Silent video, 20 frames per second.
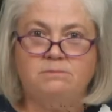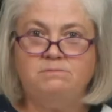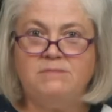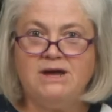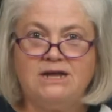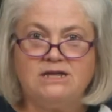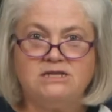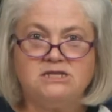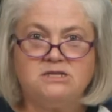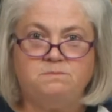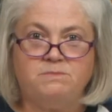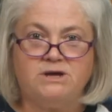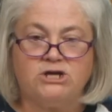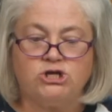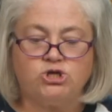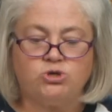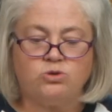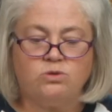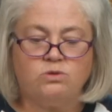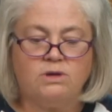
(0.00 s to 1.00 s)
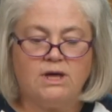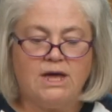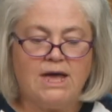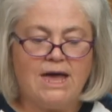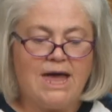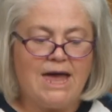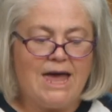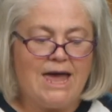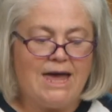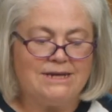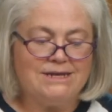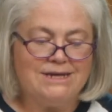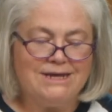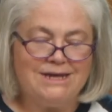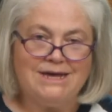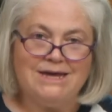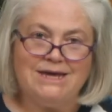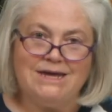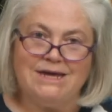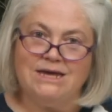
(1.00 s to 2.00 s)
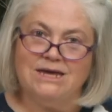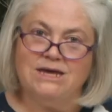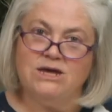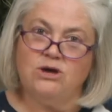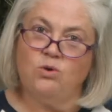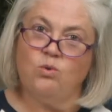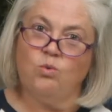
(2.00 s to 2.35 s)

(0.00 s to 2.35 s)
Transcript: made us special and he